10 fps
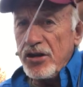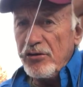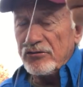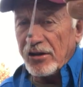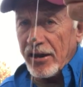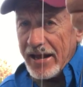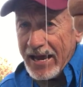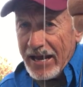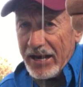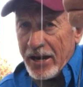use the
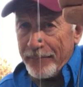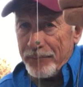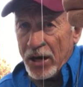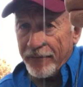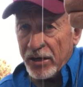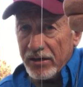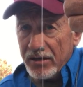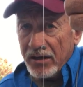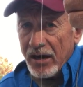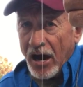lead above it.
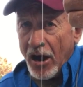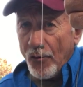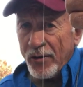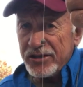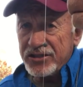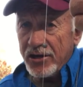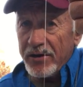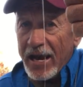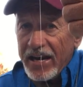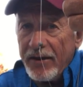I always do.
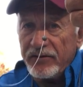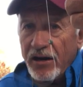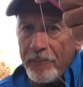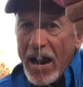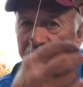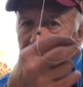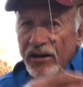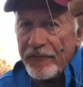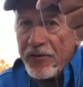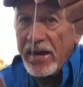That gives it a
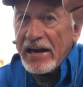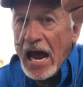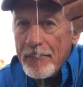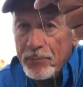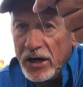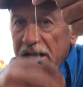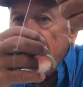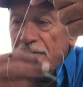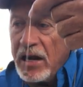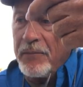bouncing effect, I
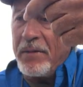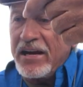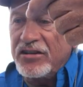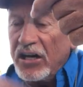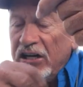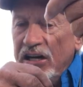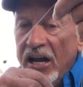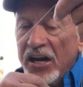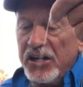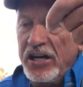believe, and it makes it
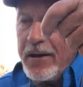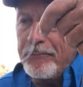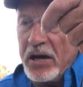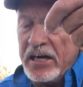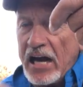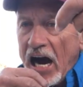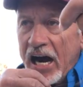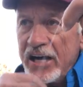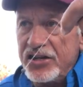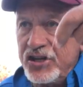dip and
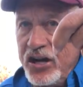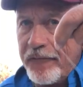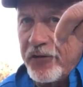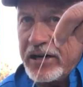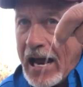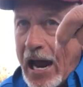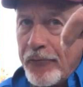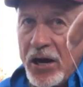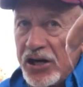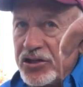dodge different
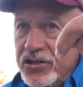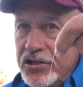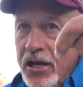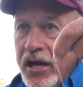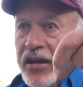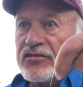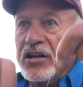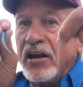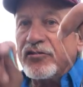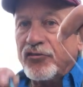directions
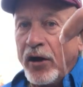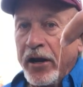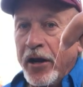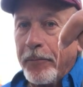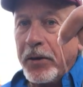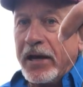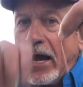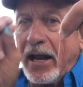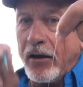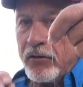instead of straight up and
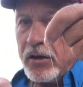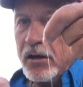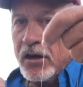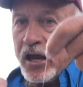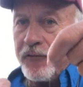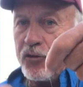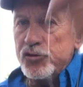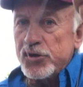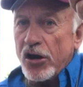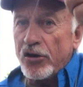down. If you
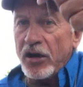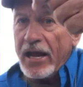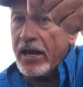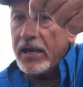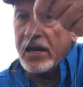jerk a lead,